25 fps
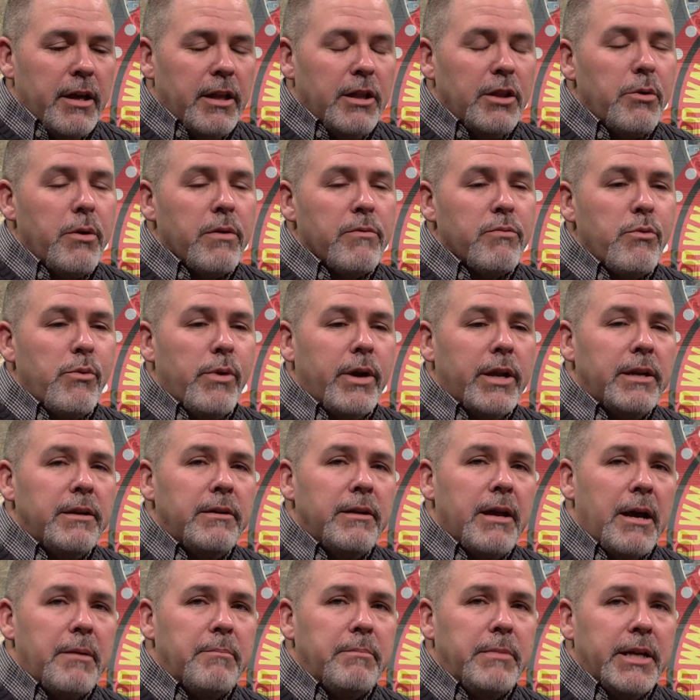Hello everyone,
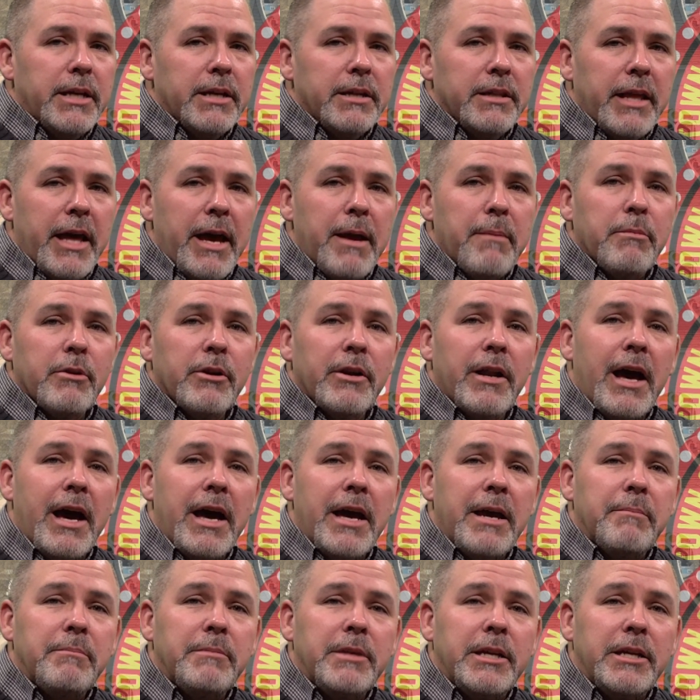I'm Neil Lambert.
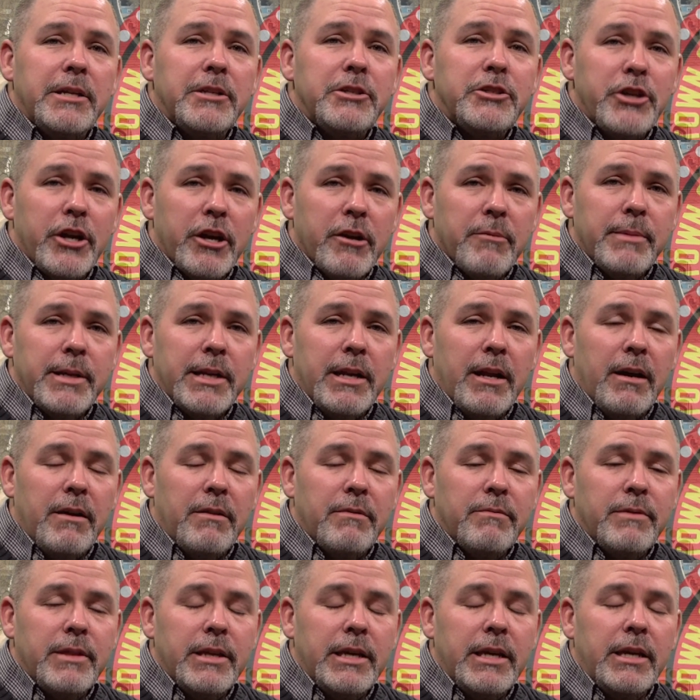I am the chairman
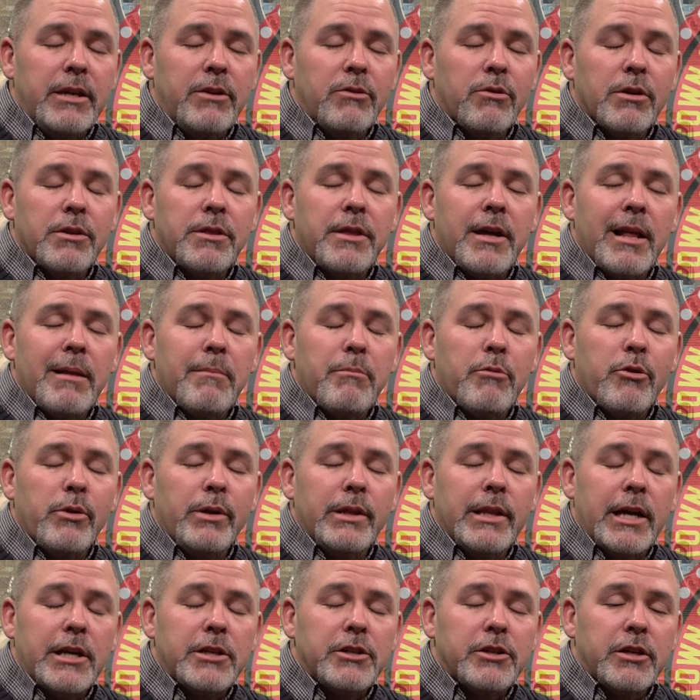of the North
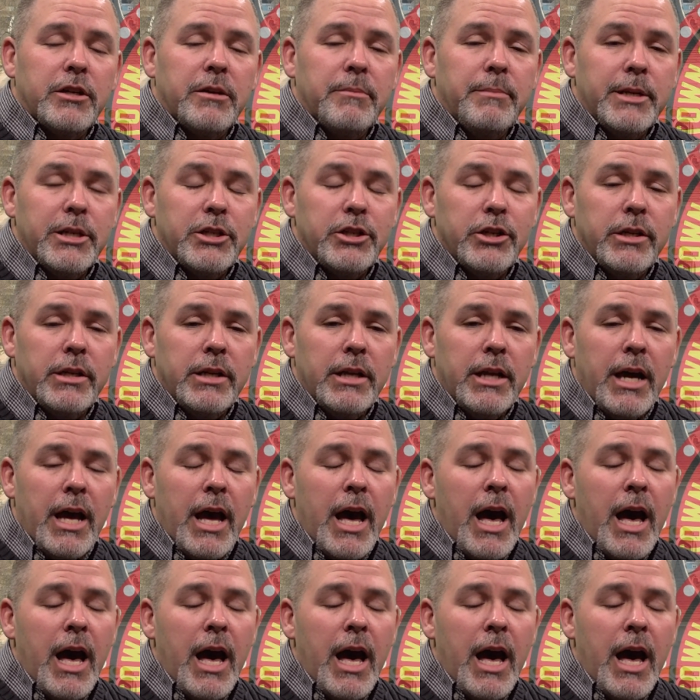Attleboro Election Commission.